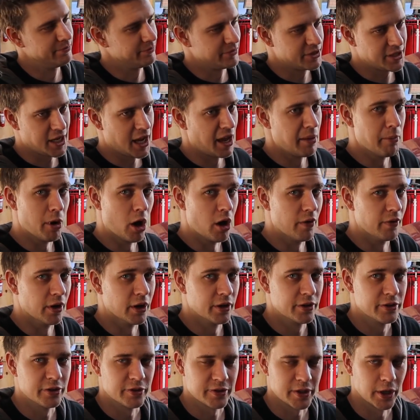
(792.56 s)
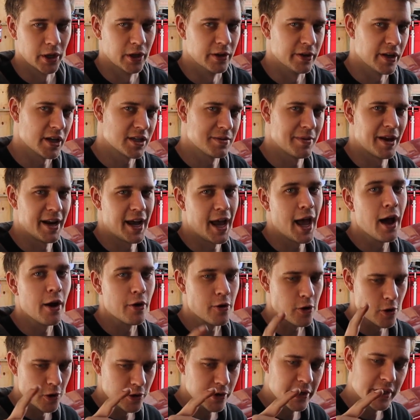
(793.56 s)
it's game over. So it doesn't matter how
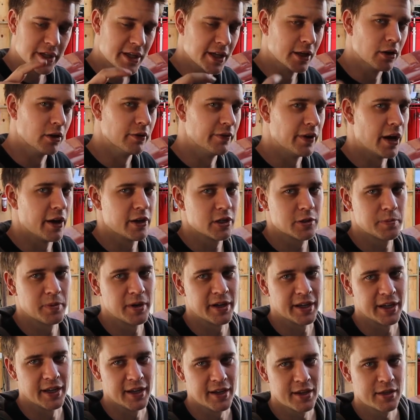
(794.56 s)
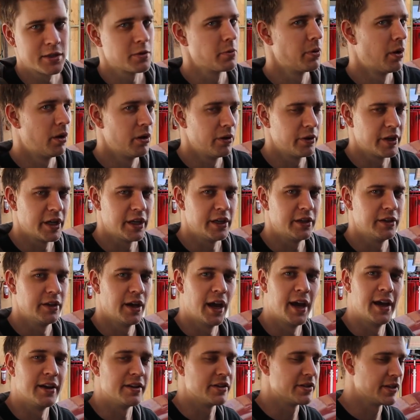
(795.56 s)
good your single valve spring is,
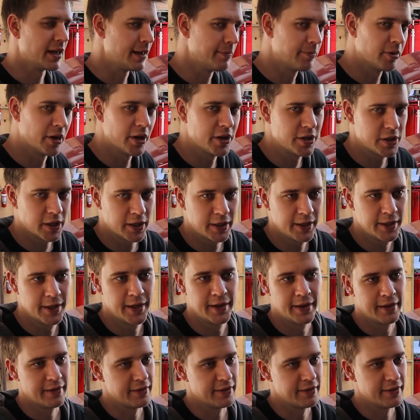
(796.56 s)
quality and seat pressure.